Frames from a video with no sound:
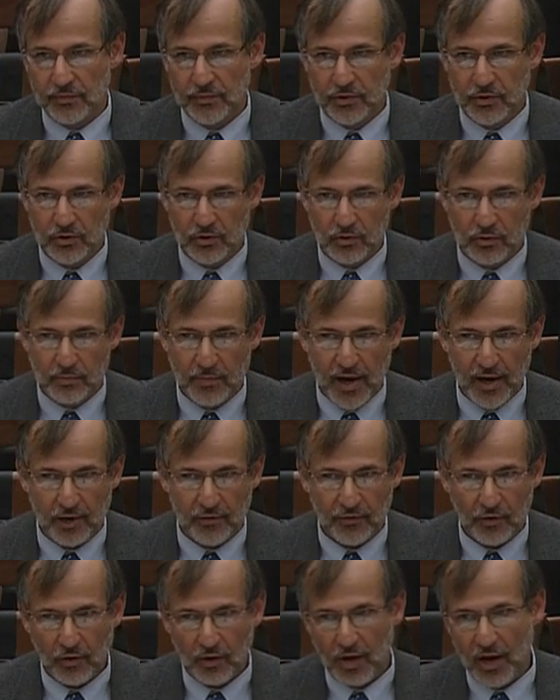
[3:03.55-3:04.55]
to make
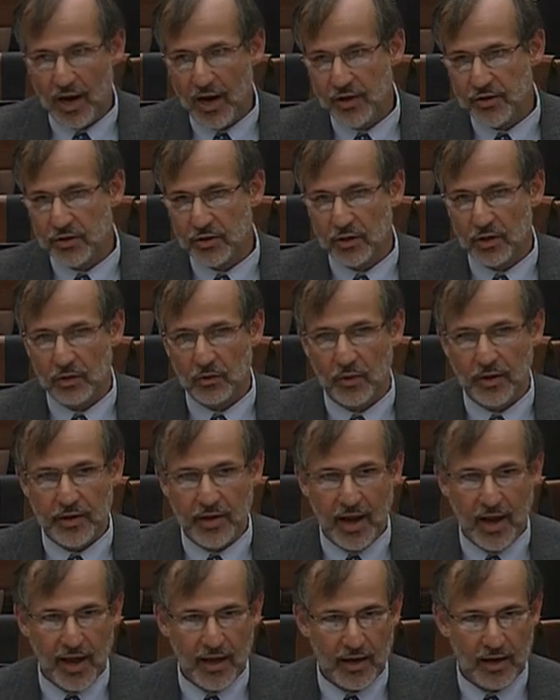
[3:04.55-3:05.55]
fertilizer, when you
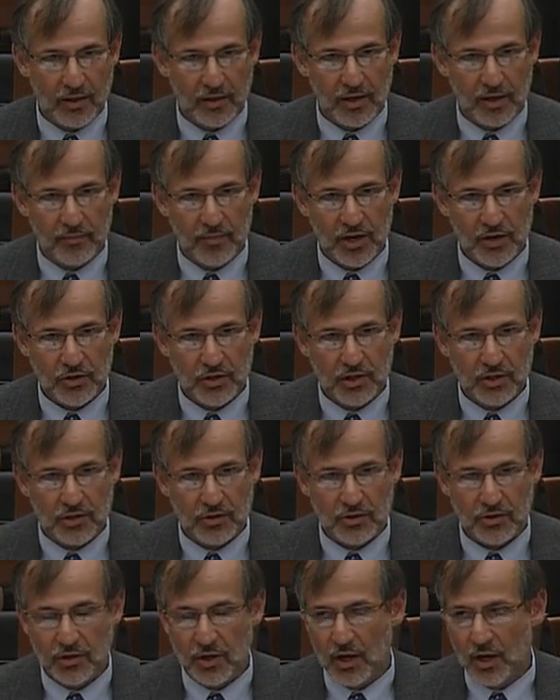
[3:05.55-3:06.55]
add in the
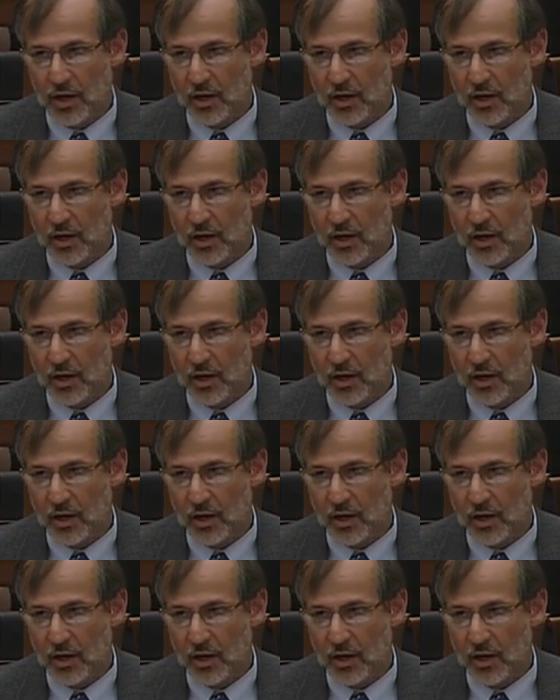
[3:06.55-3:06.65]
emissions